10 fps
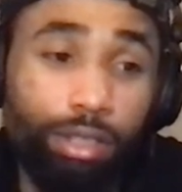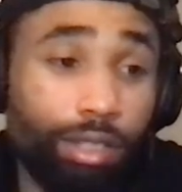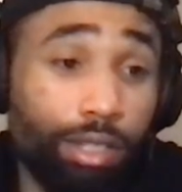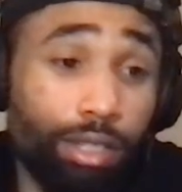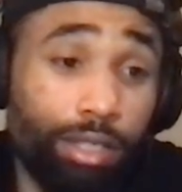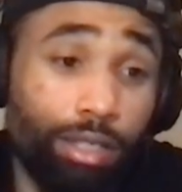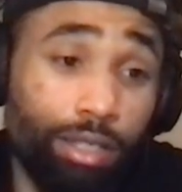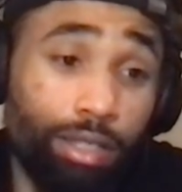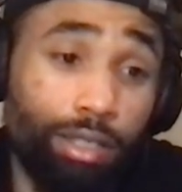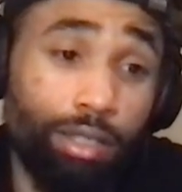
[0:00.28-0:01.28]

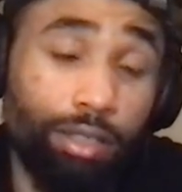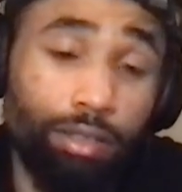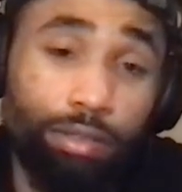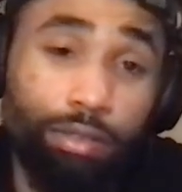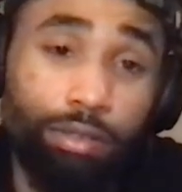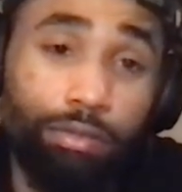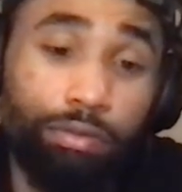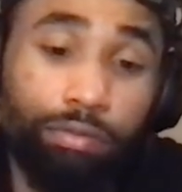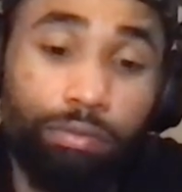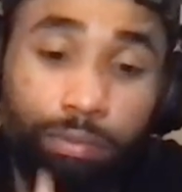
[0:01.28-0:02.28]

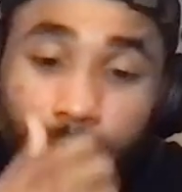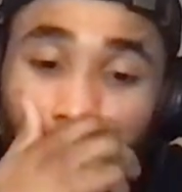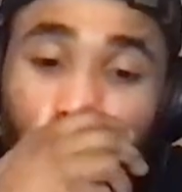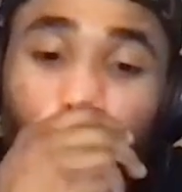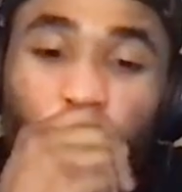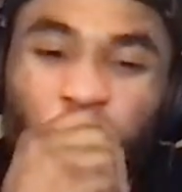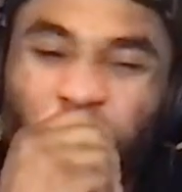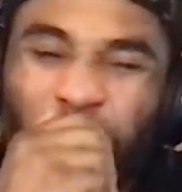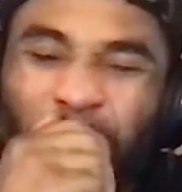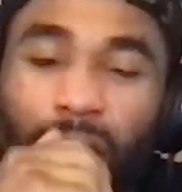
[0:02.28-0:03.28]

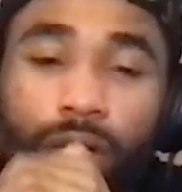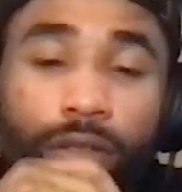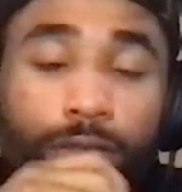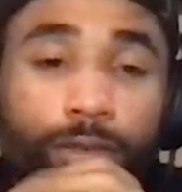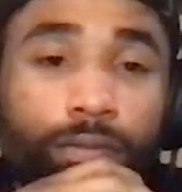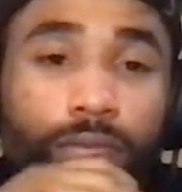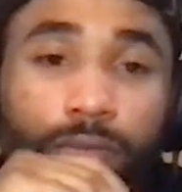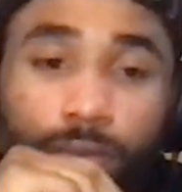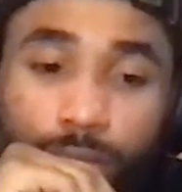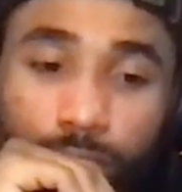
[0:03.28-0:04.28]

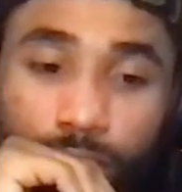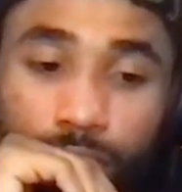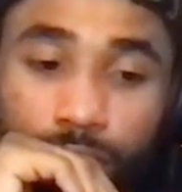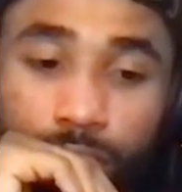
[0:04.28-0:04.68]
The person shown says nothing.